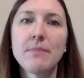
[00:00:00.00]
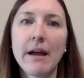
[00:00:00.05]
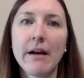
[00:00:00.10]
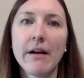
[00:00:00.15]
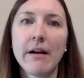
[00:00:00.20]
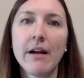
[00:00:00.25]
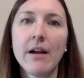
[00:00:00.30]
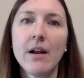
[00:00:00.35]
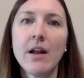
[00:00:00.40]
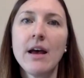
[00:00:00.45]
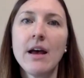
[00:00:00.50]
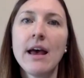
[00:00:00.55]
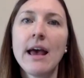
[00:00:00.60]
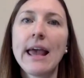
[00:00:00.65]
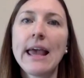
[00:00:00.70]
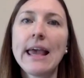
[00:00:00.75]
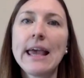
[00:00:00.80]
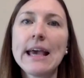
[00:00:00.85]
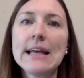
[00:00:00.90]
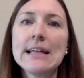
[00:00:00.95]
parent
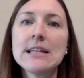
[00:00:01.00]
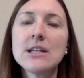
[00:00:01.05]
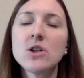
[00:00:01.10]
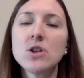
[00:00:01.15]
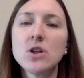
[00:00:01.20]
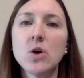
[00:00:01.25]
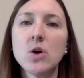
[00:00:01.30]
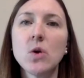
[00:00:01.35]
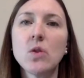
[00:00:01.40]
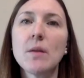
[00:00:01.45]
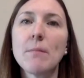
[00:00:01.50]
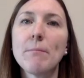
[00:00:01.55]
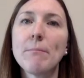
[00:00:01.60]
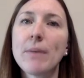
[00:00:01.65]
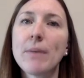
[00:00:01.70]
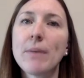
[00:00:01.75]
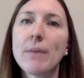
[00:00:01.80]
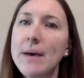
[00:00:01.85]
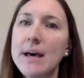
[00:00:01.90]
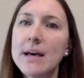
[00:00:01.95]
and include the
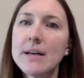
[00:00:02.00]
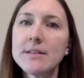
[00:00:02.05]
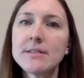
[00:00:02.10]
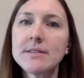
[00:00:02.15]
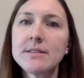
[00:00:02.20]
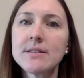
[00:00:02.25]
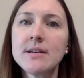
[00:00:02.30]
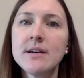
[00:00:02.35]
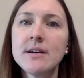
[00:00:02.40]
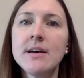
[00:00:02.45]
purpose,